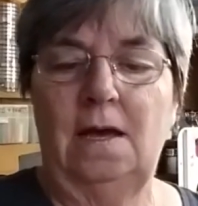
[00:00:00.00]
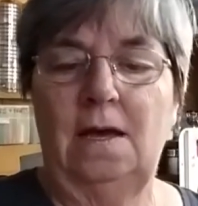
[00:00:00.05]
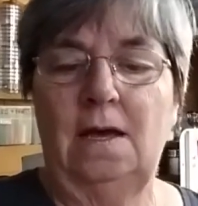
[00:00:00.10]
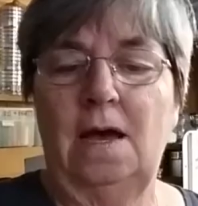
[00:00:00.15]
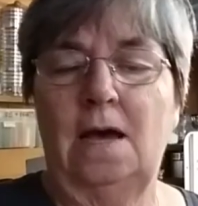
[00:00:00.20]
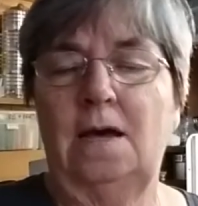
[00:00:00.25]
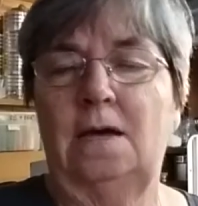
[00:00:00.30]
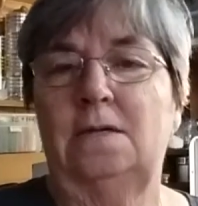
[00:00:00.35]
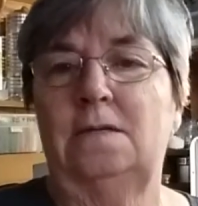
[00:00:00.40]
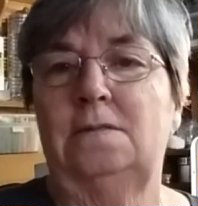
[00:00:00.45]

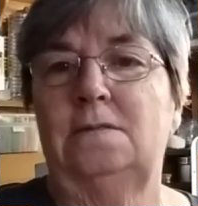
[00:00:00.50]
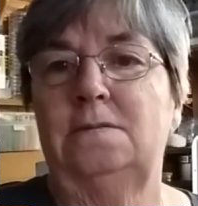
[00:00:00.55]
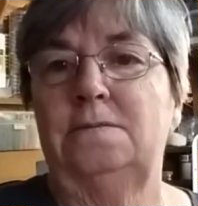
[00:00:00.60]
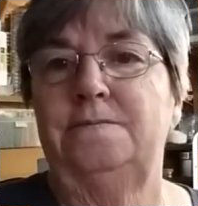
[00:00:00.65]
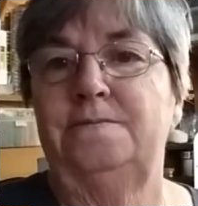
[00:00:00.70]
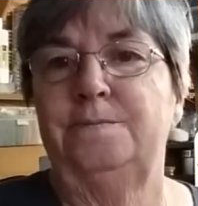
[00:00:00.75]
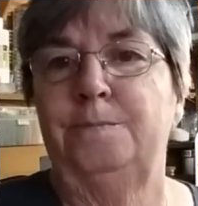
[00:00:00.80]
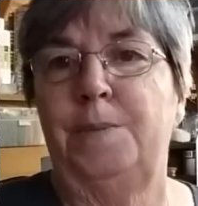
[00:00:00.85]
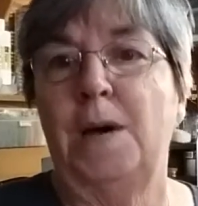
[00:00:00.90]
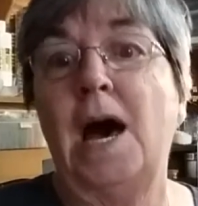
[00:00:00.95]
uh,
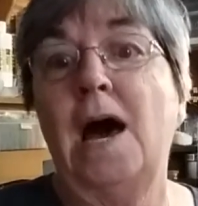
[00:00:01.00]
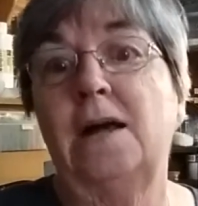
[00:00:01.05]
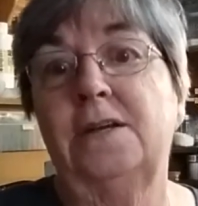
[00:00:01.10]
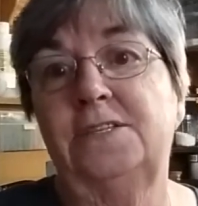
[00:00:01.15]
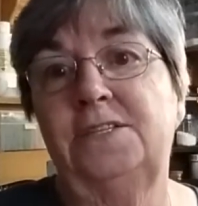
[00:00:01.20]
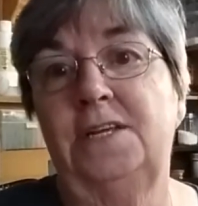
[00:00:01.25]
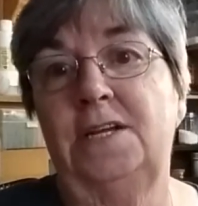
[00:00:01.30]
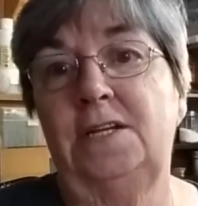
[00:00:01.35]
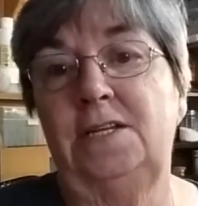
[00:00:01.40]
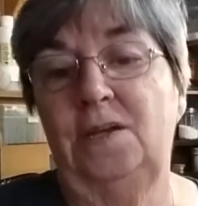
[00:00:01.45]

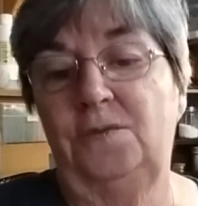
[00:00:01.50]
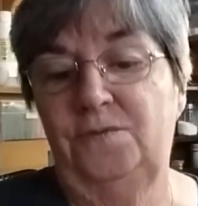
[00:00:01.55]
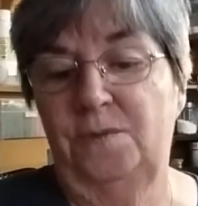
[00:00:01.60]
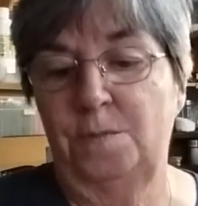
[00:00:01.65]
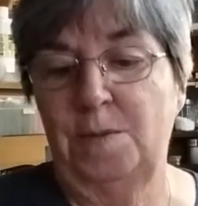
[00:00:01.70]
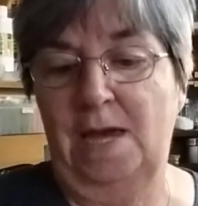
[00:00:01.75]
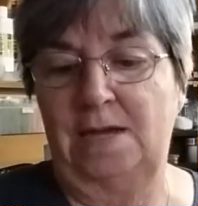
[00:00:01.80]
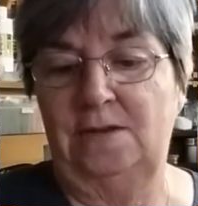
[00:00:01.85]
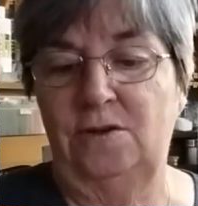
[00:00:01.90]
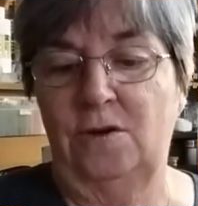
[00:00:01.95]
box that I did for
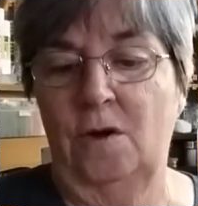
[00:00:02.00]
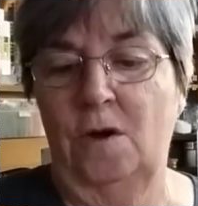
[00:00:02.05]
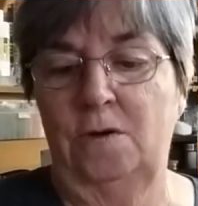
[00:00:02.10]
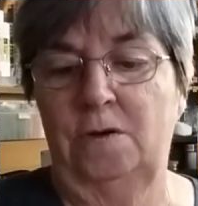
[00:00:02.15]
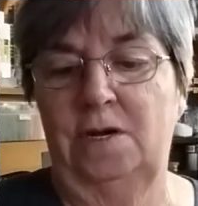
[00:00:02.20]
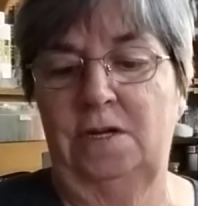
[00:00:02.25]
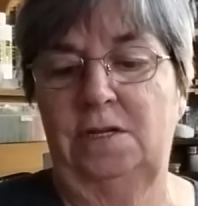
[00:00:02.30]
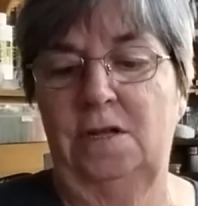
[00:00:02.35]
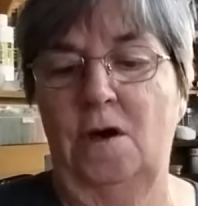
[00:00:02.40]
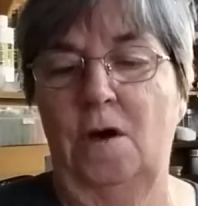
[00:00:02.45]
my
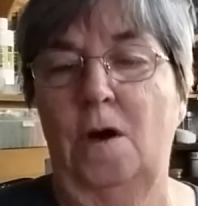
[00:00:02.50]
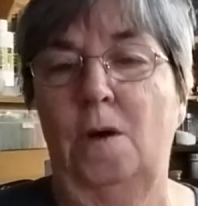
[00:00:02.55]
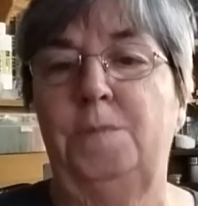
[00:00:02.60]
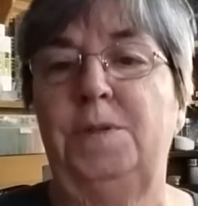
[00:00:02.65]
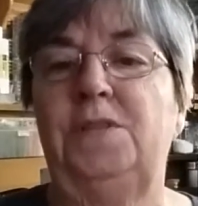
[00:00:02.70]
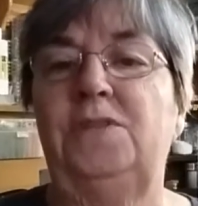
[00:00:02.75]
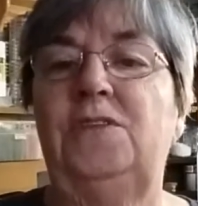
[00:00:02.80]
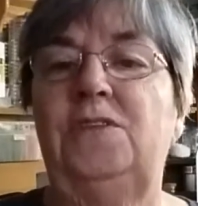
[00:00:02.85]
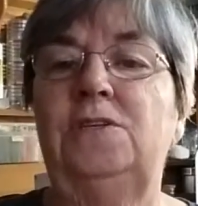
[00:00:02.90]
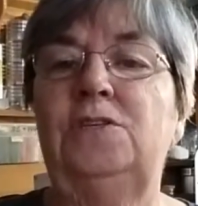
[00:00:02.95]
daughter-in-law.
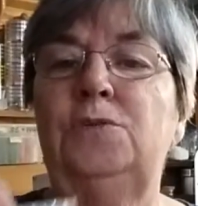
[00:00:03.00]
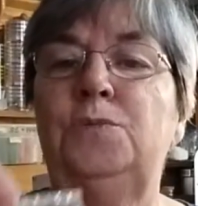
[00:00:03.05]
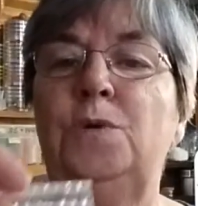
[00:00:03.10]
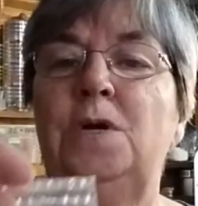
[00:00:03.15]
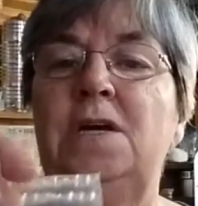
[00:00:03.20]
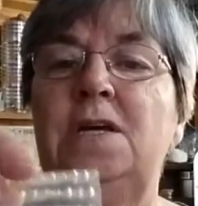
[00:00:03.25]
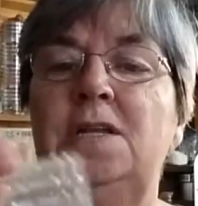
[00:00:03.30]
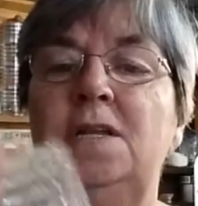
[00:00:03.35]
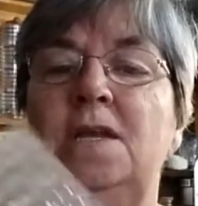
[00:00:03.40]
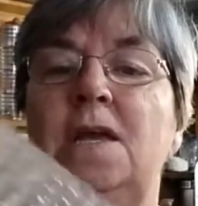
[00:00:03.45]
But this
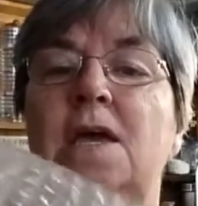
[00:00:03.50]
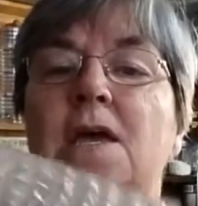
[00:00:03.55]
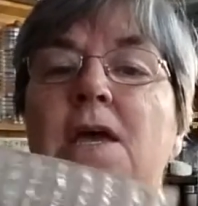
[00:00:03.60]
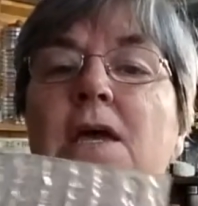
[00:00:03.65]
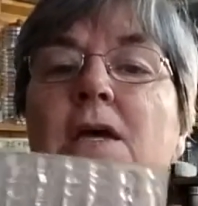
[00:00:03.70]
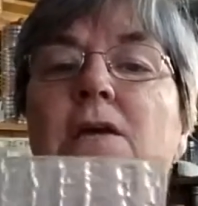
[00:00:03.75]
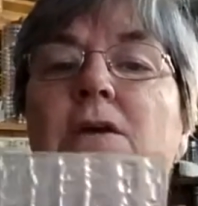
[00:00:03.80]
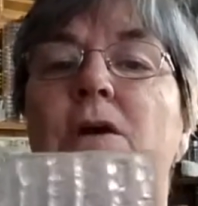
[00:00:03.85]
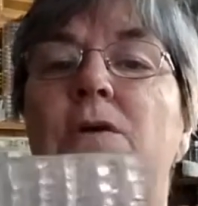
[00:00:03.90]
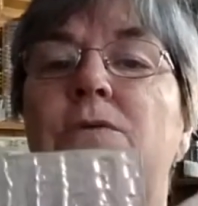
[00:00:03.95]
one
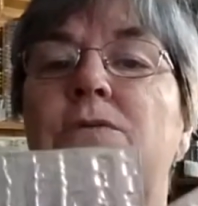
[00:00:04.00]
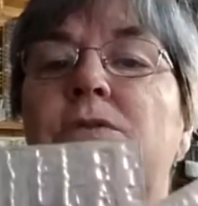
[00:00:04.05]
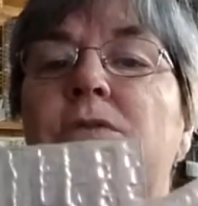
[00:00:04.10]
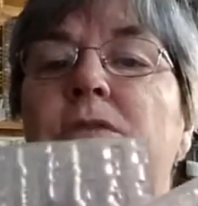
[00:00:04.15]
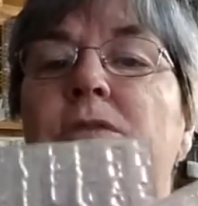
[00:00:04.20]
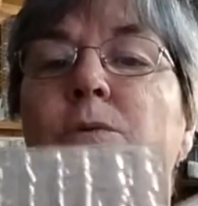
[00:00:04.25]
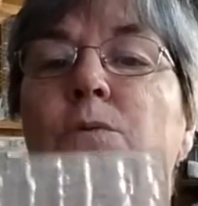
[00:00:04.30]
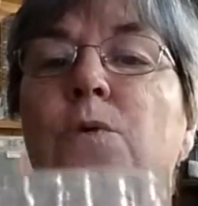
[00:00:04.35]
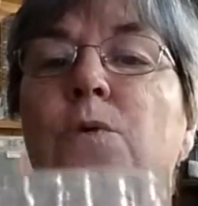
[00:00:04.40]
goes, the